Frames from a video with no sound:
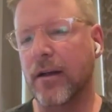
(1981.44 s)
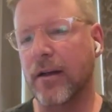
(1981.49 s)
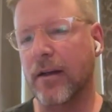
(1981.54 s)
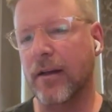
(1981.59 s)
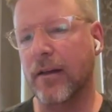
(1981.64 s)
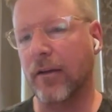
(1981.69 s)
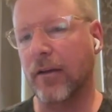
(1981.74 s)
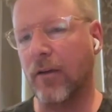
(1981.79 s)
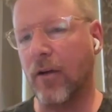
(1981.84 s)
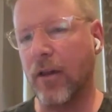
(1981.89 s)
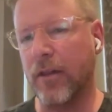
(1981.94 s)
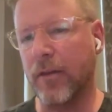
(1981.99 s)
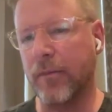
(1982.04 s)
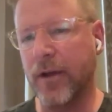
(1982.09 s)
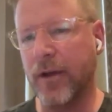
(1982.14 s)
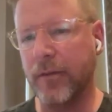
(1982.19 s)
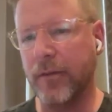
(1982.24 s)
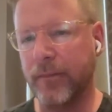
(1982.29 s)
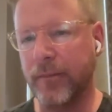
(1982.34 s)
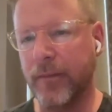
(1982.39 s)
Uh, the law of
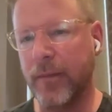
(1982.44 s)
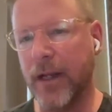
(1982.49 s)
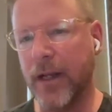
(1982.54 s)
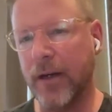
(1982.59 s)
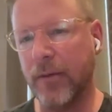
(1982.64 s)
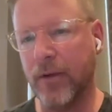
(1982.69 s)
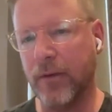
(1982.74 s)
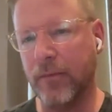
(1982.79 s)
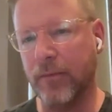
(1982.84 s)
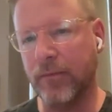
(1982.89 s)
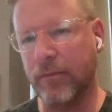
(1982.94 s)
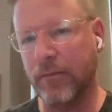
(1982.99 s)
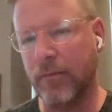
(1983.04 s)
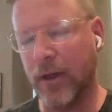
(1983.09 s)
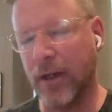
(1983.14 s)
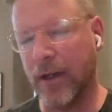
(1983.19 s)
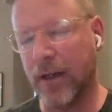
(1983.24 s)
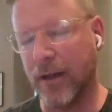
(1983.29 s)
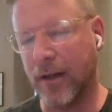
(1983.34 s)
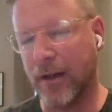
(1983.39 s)
the minimum
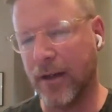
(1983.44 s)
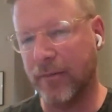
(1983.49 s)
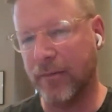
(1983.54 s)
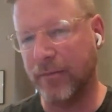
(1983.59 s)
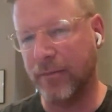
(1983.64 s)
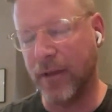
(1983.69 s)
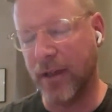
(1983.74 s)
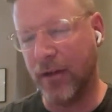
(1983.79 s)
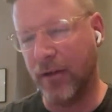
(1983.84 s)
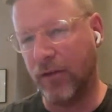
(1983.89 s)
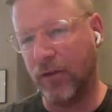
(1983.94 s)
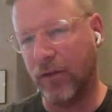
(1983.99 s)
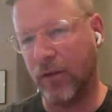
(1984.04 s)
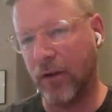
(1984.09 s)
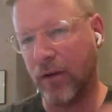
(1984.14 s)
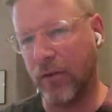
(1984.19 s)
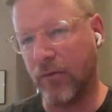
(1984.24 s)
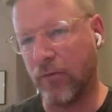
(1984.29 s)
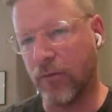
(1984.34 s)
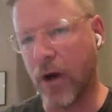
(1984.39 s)
uh, is
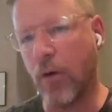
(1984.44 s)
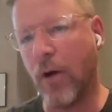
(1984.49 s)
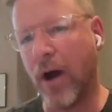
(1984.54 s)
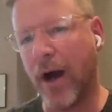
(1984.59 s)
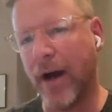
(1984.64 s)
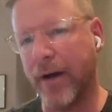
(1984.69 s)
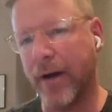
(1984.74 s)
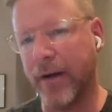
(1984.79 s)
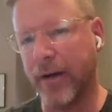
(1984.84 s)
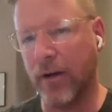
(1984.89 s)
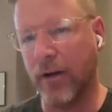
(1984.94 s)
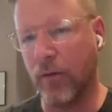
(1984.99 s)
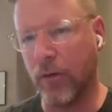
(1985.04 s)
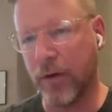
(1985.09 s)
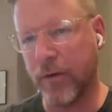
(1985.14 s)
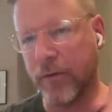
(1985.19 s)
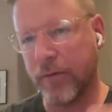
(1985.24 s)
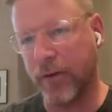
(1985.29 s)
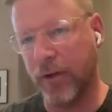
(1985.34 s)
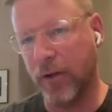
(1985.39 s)
required in
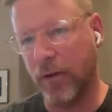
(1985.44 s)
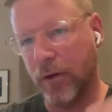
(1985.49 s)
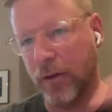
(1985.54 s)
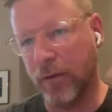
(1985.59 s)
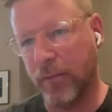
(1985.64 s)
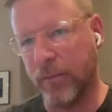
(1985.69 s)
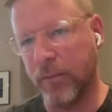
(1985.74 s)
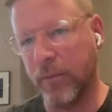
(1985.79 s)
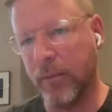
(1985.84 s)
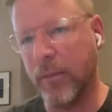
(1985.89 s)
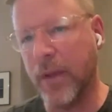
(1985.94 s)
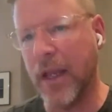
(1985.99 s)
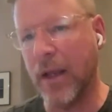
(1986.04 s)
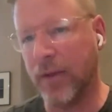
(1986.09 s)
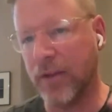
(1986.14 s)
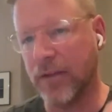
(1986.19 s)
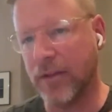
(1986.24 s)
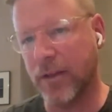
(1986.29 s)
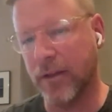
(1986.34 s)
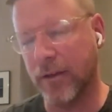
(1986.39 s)
order for you to be
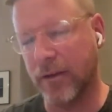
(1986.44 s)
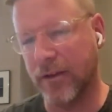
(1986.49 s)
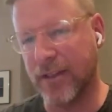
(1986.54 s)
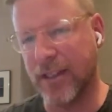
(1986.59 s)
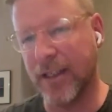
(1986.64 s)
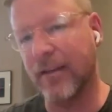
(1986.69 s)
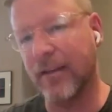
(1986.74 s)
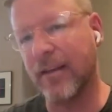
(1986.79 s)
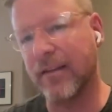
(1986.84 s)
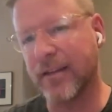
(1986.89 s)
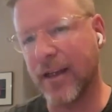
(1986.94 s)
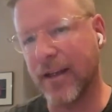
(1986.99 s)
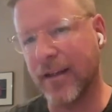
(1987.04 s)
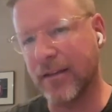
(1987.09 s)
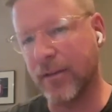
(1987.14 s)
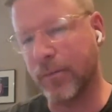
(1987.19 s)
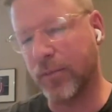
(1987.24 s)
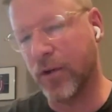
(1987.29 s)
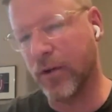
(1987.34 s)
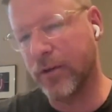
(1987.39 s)
able to
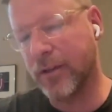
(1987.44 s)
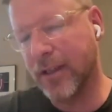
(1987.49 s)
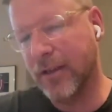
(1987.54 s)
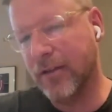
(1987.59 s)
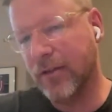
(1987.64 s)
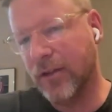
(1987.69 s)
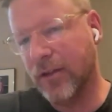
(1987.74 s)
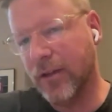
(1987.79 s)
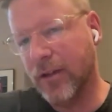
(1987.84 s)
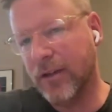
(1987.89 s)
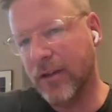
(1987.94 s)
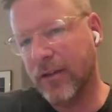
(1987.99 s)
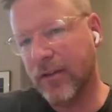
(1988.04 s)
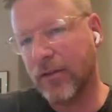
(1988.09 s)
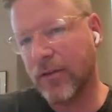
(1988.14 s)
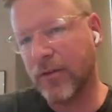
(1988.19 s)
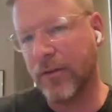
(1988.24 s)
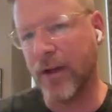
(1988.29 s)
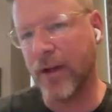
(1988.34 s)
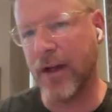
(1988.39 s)
synthesize the proteins you need to
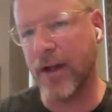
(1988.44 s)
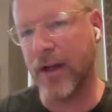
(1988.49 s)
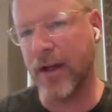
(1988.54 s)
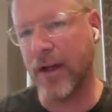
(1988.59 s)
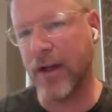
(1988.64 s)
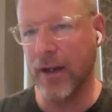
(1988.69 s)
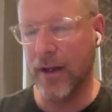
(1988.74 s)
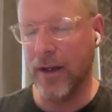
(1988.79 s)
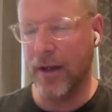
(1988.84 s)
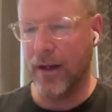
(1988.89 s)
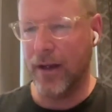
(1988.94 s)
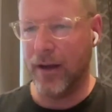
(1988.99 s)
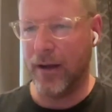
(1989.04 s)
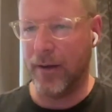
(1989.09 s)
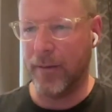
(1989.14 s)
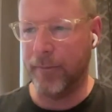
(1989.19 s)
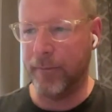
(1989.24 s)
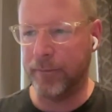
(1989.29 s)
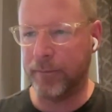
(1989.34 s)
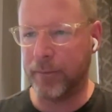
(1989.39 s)
survive. Um,
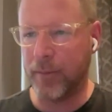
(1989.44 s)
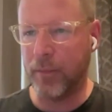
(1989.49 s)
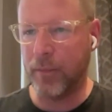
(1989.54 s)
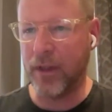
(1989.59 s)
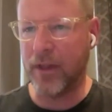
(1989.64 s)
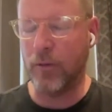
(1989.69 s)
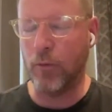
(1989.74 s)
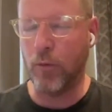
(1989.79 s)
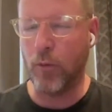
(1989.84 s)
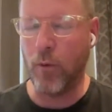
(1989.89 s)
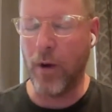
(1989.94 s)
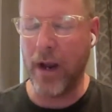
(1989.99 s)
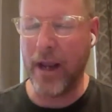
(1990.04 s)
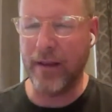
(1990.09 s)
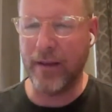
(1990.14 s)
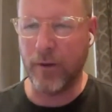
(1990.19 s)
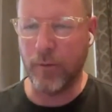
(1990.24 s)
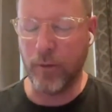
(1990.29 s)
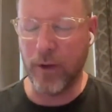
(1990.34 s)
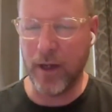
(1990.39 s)
mm-hmm. But the
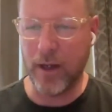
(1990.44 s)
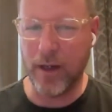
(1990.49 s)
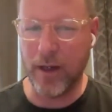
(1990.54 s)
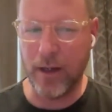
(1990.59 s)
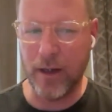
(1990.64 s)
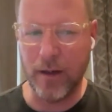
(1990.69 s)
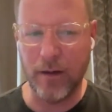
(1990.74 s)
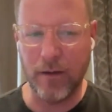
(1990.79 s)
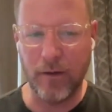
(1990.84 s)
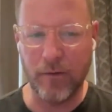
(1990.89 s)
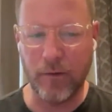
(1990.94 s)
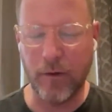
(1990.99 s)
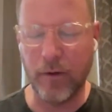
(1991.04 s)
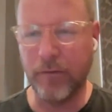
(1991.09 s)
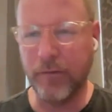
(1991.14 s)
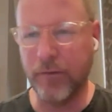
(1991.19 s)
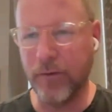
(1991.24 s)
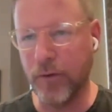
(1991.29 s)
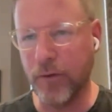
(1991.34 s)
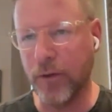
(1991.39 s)
way that we grow
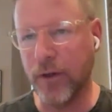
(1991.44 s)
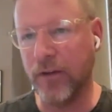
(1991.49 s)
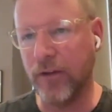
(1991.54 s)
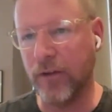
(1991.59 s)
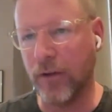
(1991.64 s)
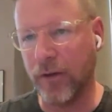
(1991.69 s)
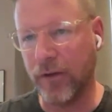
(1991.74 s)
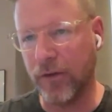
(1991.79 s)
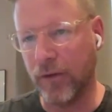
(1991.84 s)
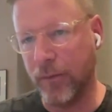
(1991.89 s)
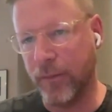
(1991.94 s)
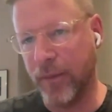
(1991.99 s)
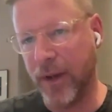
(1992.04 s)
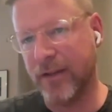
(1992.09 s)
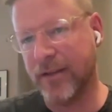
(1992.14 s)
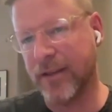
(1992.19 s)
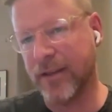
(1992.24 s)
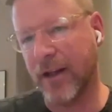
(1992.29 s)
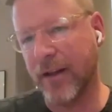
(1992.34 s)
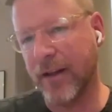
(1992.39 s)
food is also
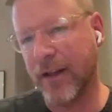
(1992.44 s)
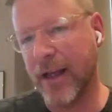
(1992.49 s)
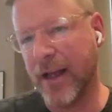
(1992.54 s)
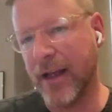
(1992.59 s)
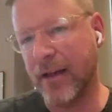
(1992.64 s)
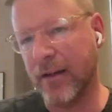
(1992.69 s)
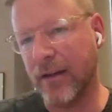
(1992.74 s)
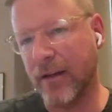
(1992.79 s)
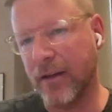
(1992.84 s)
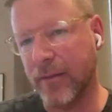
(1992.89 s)
based on that.